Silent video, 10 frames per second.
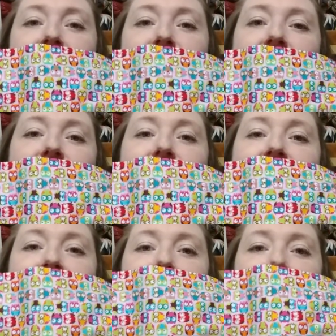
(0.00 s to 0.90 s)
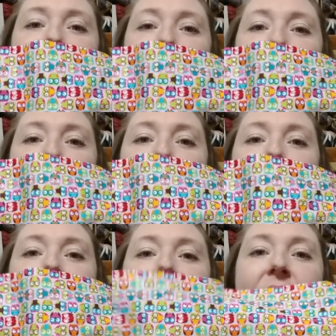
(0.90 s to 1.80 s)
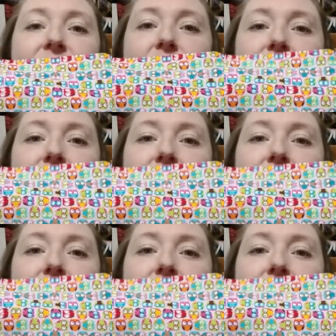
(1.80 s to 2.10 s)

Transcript: really fun colors too. So